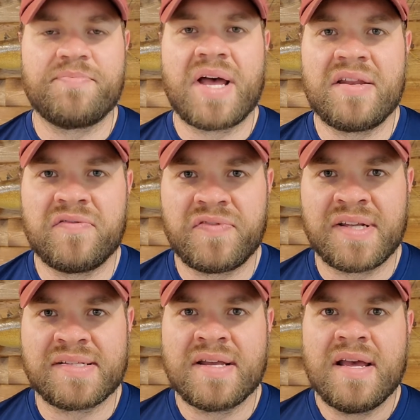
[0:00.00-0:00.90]

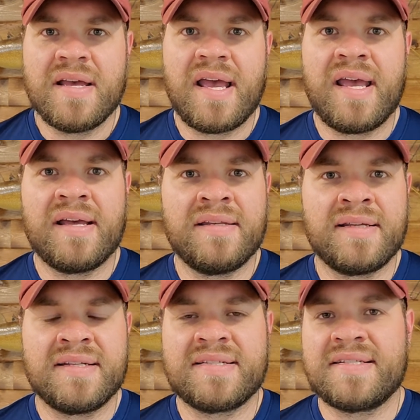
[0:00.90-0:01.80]
benefits and
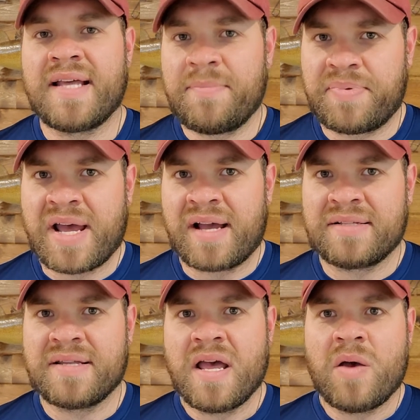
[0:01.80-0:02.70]
its setbacks,